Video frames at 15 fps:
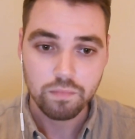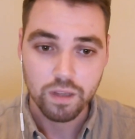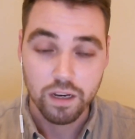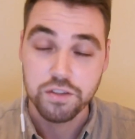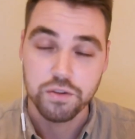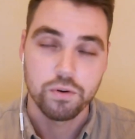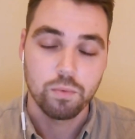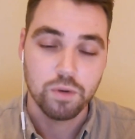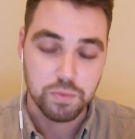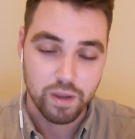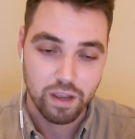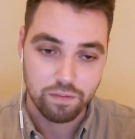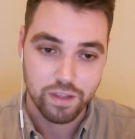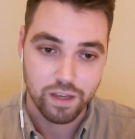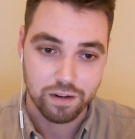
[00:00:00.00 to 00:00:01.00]
Once we
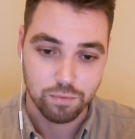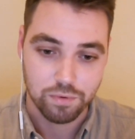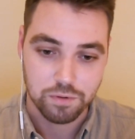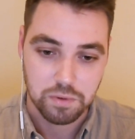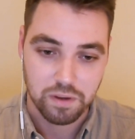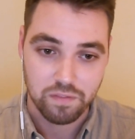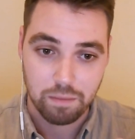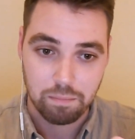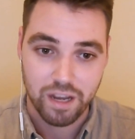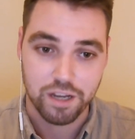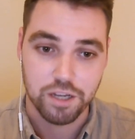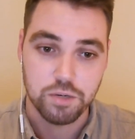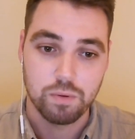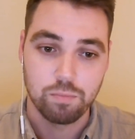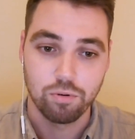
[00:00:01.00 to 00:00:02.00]
have that
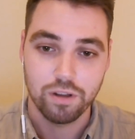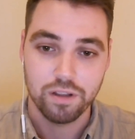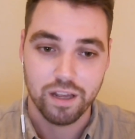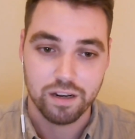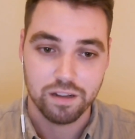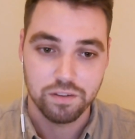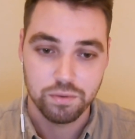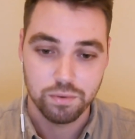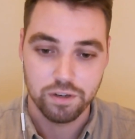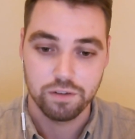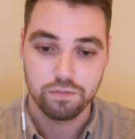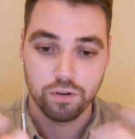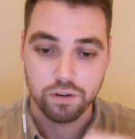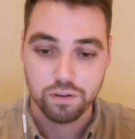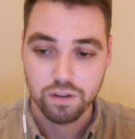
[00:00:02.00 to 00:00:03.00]
package, we pull that into a
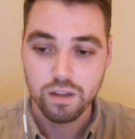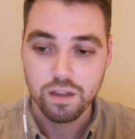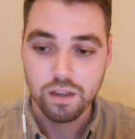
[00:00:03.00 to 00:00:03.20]
different